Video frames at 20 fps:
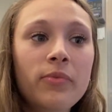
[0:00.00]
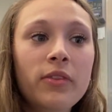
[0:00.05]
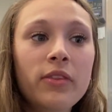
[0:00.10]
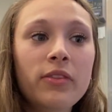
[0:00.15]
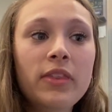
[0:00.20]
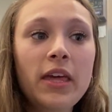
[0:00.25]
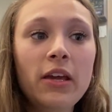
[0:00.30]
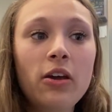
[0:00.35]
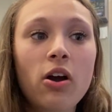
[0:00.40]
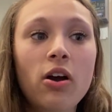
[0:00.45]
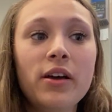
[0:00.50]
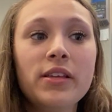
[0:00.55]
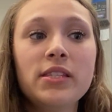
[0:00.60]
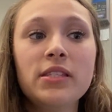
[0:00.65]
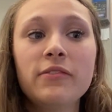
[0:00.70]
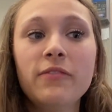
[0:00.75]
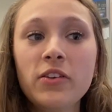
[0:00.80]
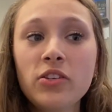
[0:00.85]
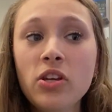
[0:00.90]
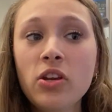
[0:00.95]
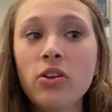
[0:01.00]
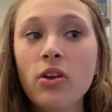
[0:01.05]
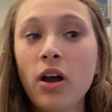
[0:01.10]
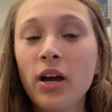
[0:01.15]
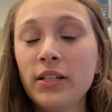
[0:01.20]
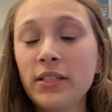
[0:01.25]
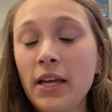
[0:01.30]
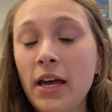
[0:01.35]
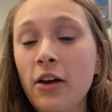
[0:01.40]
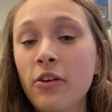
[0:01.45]
they cause sufficient
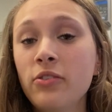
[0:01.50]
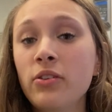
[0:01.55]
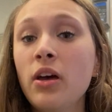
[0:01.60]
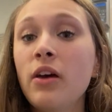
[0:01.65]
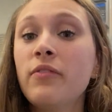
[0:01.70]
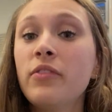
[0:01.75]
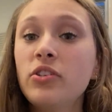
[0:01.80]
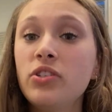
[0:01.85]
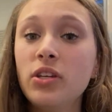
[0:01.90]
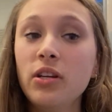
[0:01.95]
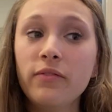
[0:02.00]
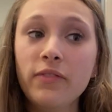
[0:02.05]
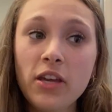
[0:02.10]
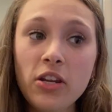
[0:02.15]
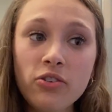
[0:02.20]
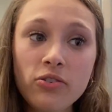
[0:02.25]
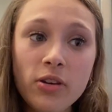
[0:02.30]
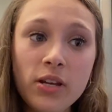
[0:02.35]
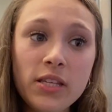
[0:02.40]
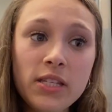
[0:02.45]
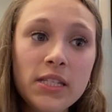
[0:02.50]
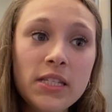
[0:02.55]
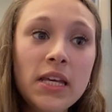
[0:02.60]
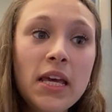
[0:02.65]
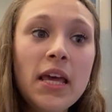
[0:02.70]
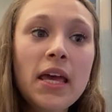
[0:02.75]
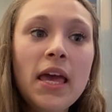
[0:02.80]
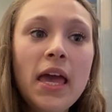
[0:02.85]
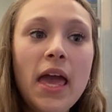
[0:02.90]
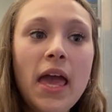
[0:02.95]
knockdown of the gene of interest,
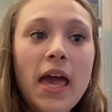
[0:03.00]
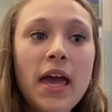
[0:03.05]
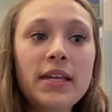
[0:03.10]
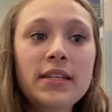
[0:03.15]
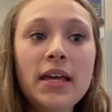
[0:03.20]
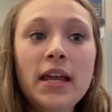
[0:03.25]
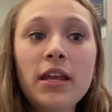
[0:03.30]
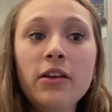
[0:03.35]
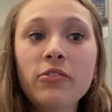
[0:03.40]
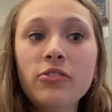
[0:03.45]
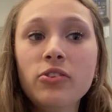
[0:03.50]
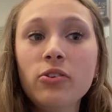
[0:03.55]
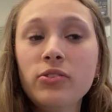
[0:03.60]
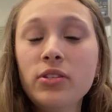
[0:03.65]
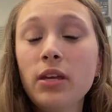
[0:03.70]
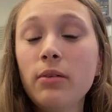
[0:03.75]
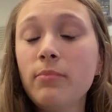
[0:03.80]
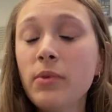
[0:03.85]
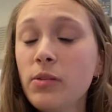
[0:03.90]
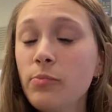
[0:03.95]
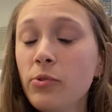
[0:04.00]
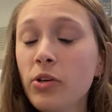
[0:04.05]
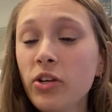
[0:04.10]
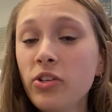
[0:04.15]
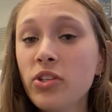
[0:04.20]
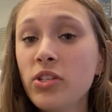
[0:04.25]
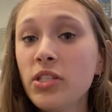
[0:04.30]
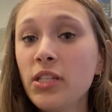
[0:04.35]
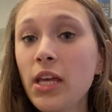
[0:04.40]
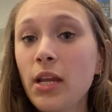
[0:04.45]
and any resulting
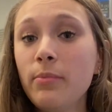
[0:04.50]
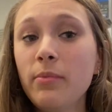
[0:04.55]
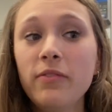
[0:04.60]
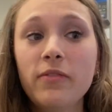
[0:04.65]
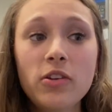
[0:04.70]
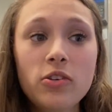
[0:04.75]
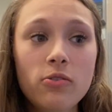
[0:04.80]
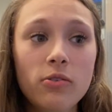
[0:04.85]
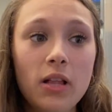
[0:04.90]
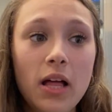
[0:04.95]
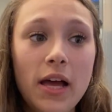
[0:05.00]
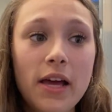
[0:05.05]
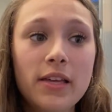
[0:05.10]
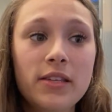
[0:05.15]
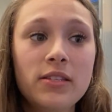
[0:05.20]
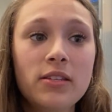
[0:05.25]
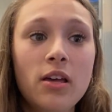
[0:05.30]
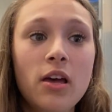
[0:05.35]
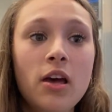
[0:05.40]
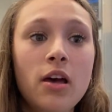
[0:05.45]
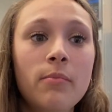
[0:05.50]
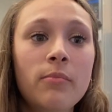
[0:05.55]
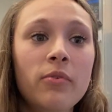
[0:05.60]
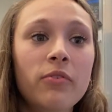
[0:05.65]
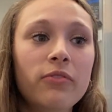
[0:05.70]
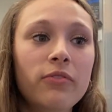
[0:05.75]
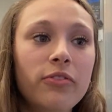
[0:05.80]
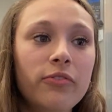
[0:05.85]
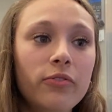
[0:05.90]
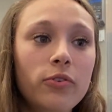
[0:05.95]
misprojections can be visualized
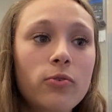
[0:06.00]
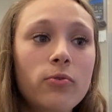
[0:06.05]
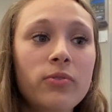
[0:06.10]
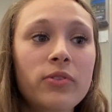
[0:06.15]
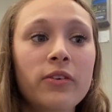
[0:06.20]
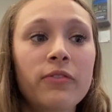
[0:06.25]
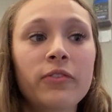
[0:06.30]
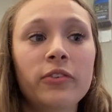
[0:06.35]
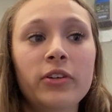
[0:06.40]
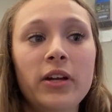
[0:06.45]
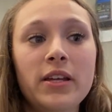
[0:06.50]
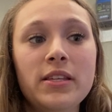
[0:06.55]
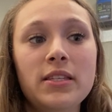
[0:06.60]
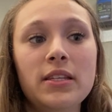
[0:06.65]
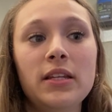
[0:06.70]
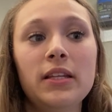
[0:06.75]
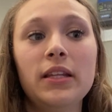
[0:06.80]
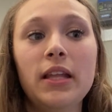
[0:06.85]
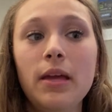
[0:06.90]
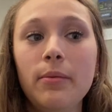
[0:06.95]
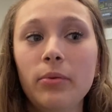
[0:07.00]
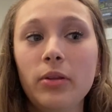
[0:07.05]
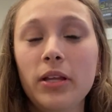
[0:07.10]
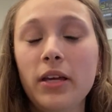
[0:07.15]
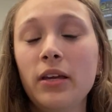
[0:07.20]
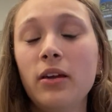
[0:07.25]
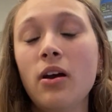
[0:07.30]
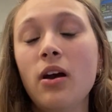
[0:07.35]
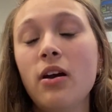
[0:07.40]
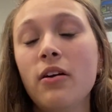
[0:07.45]
through the fluorescent
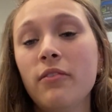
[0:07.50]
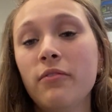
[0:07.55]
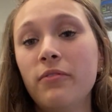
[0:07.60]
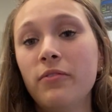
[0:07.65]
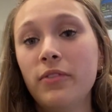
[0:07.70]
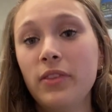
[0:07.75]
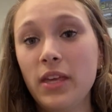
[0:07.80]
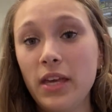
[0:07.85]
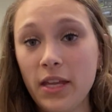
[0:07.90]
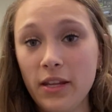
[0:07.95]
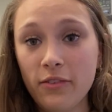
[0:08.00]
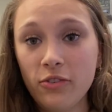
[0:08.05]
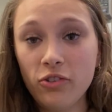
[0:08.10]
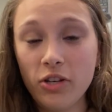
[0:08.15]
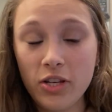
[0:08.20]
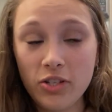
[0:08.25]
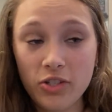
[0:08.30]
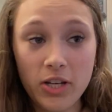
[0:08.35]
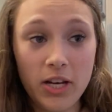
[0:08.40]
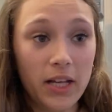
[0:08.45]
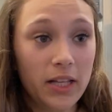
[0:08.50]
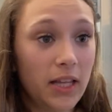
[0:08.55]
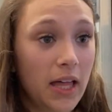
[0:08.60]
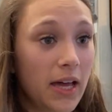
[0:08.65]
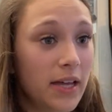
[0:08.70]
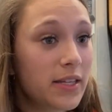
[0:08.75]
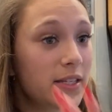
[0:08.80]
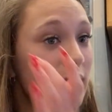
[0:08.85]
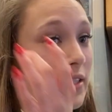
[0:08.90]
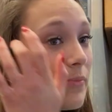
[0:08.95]
labeling of the transgenic
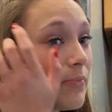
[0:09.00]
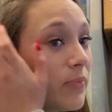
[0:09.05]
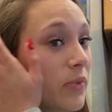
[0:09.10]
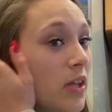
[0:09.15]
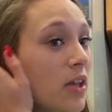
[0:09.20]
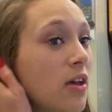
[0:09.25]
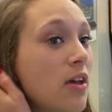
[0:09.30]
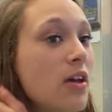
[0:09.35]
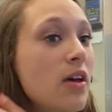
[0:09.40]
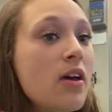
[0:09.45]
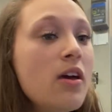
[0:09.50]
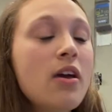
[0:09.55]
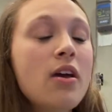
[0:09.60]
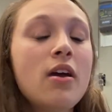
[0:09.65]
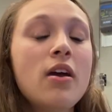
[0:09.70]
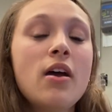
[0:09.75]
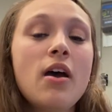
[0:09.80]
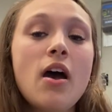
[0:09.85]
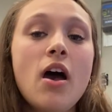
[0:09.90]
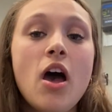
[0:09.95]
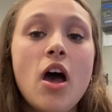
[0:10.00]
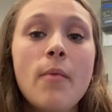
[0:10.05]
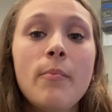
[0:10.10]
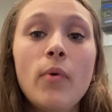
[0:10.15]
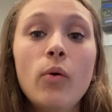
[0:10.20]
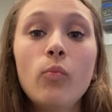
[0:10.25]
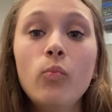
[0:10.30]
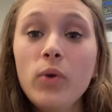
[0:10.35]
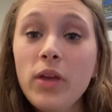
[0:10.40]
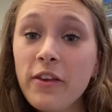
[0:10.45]
lines.
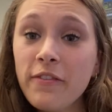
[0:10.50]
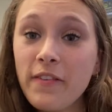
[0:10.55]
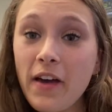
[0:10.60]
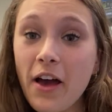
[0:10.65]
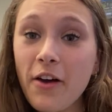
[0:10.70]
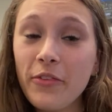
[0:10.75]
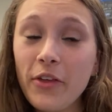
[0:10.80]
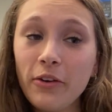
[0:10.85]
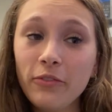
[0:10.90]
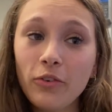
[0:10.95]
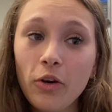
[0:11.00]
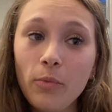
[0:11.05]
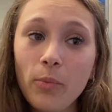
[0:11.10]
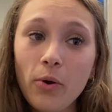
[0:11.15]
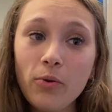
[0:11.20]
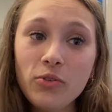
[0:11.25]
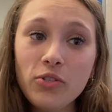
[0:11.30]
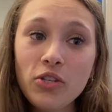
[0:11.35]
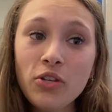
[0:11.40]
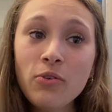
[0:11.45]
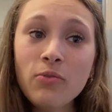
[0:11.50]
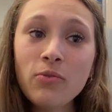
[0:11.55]
We found that Robo2